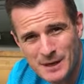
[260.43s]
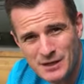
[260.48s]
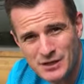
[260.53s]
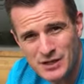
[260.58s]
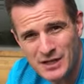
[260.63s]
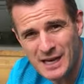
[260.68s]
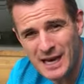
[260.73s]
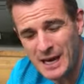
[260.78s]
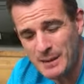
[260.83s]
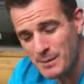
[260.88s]
as much
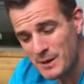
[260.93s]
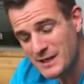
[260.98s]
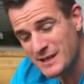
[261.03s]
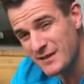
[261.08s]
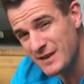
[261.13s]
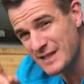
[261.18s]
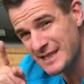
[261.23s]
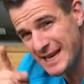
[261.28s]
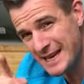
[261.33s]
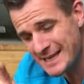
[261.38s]
as you can, because
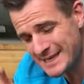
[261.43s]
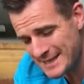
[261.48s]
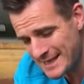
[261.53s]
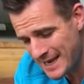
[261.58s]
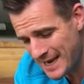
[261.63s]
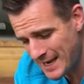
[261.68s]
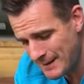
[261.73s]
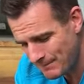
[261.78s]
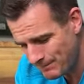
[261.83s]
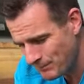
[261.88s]
if she does
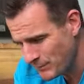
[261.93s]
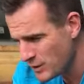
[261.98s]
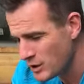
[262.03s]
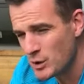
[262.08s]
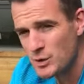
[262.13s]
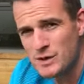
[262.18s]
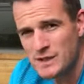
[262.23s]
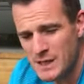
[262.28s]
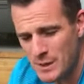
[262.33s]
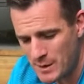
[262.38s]
that,
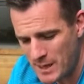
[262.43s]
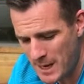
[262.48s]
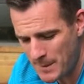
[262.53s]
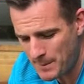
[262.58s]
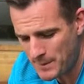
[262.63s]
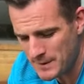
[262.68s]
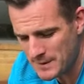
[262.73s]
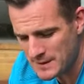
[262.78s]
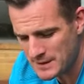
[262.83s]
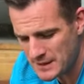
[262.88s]
you'll see what
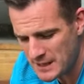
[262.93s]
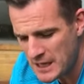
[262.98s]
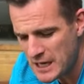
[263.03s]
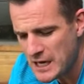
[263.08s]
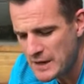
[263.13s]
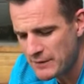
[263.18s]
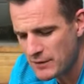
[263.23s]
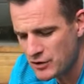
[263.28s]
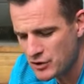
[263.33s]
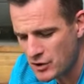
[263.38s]
happens.
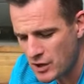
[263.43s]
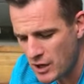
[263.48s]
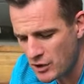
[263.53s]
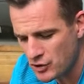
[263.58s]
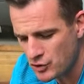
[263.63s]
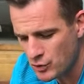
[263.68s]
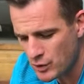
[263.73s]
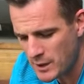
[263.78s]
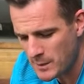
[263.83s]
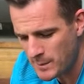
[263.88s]
You try
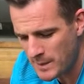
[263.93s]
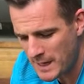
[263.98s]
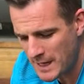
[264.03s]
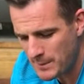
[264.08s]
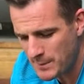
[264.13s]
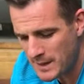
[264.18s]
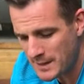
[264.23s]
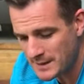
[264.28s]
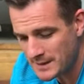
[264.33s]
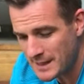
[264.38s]
and draw your
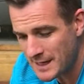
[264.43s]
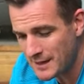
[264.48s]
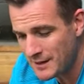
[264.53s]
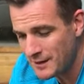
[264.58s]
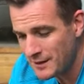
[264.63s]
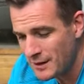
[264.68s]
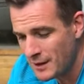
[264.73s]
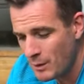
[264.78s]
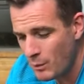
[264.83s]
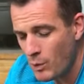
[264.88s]
belly button
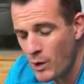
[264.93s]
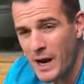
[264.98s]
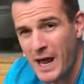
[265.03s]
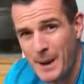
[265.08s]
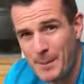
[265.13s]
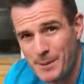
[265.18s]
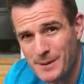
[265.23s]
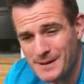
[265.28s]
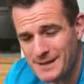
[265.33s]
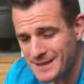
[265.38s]
down, what
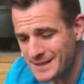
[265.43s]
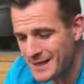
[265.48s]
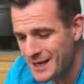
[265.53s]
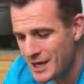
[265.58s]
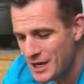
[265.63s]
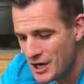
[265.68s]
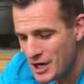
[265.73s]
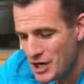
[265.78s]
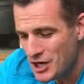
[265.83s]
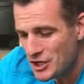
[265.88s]
happens?
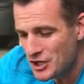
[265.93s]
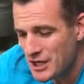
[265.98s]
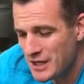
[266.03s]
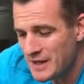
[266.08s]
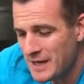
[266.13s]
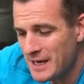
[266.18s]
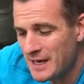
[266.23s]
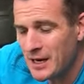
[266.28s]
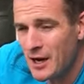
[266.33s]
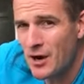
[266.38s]

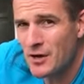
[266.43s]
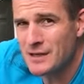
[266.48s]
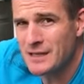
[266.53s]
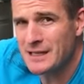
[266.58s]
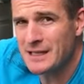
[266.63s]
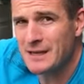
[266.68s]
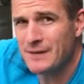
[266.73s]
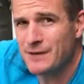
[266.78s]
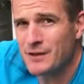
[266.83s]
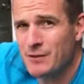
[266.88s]
She then goes
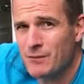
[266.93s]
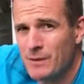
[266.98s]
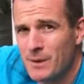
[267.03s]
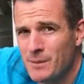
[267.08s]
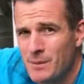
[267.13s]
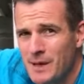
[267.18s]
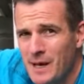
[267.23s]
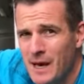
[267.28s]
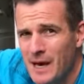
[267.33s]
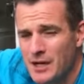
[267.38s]
and lifts her
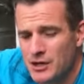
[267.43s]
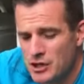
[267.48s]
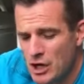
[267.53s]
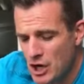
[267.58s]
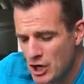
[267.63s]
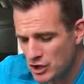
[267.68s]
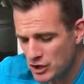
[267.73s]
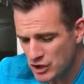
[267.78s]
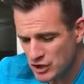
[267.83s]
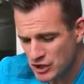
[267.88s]
rib cage.
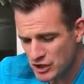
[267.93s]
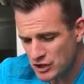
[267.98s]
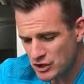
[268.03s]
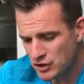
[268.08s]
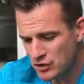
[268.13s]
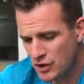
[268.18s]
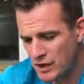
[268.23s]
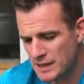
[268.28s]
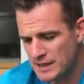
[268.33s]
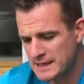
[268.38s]
So
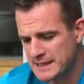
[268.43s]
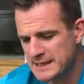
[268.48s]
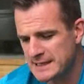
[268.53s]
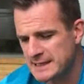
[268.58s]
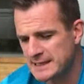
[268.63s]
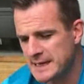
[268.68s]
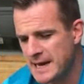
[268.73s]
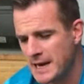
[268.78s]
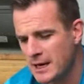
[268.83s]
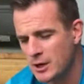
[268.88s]
she's trying to
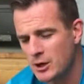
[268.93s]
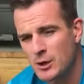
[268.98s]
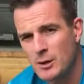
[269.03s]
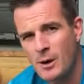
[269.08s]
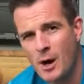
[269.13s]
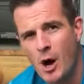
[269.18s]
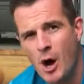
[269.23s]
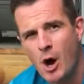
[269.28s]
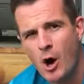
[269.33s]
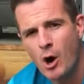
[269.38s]
suck
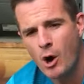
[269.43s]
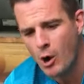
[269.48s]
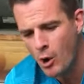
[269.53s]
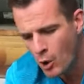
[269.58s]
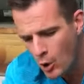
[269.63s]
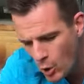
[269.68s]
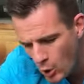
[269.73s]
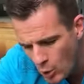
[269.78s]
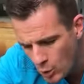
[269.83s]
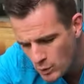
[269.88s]
her
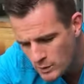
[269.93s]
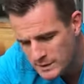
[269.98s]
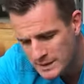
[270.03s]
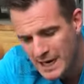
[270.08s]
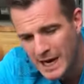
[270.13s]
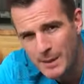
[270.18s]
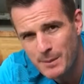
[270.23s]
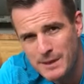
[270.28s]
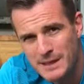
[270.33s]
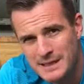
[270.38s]
whole
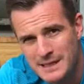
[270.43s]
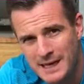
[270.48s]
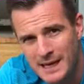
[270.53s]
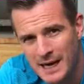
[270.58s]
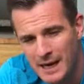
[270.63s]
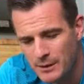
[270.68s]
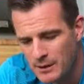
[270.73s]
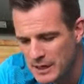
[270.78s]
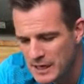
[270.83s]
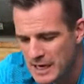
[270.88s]
tummy
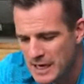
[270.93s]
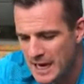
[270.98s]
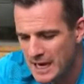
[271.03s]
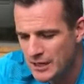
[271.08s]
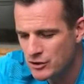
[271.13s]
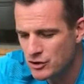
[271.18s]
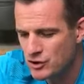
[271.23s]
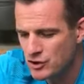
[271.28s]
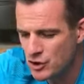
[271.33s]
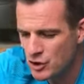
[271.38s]
down,
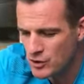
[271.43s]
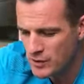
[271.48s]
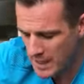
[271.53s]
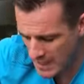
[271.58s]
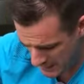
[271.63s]
and to do